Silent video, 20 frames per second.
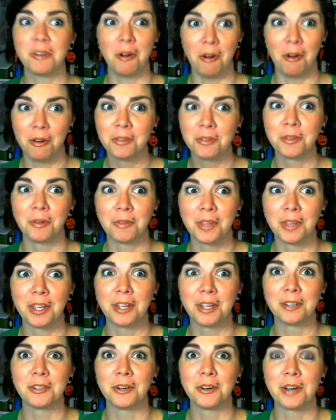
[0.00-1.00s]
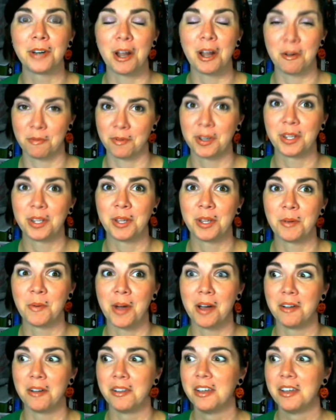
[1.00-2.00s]
also think it turned out really
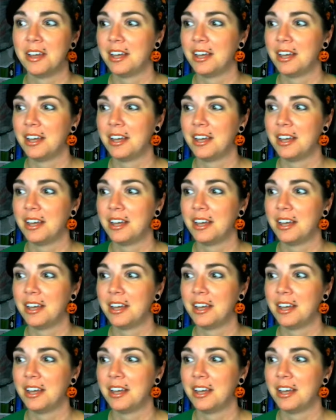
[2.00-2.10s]
well.